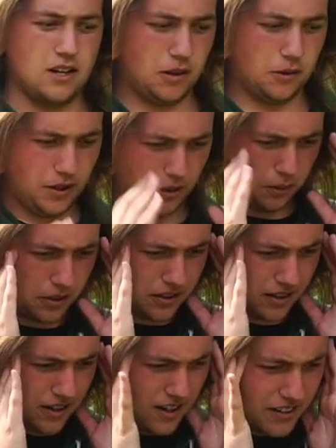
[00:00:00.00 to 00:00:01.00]
Oh no.
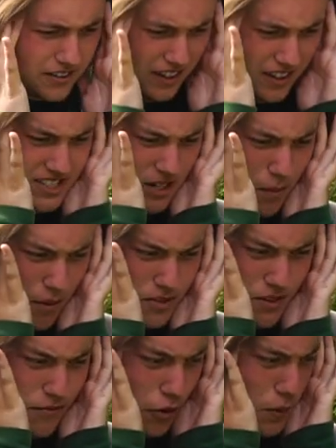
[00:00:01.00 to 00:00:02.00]
The last time I
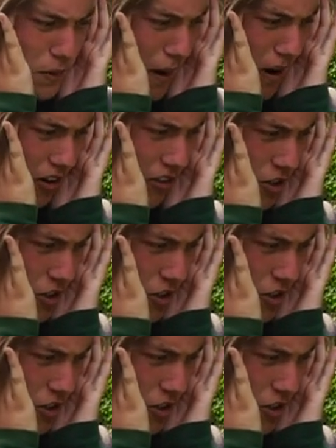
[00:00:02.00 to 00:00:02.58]
was involved with parallel